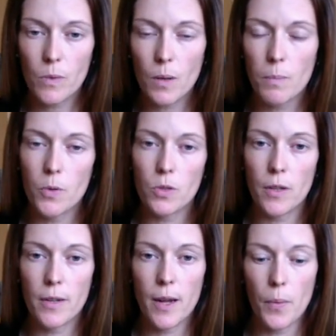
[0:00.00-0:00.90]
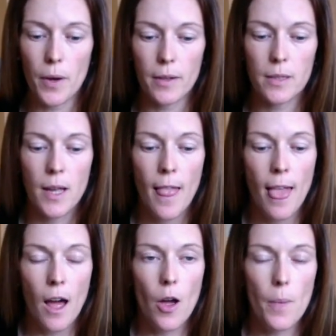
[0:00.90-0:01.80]
building other networks.
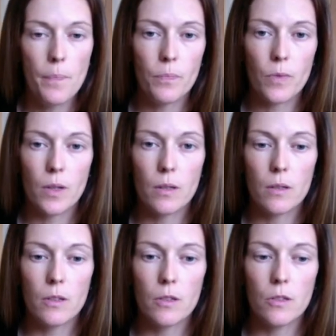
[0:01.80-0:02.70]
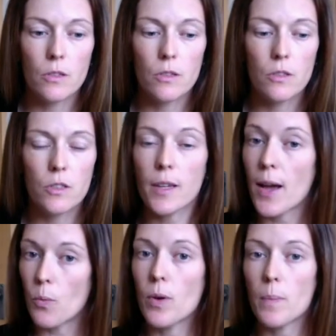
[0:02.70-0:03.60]
So
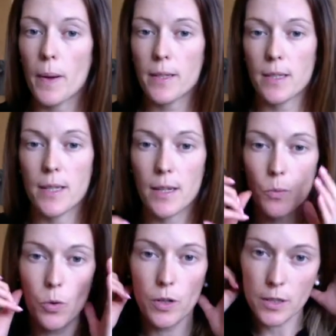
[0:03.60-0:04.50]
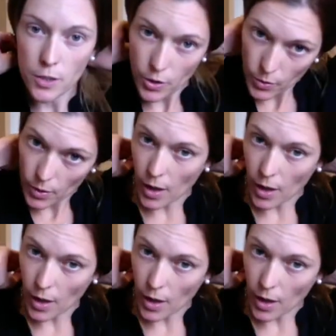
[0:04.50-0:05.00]
yeah, we basically wanted to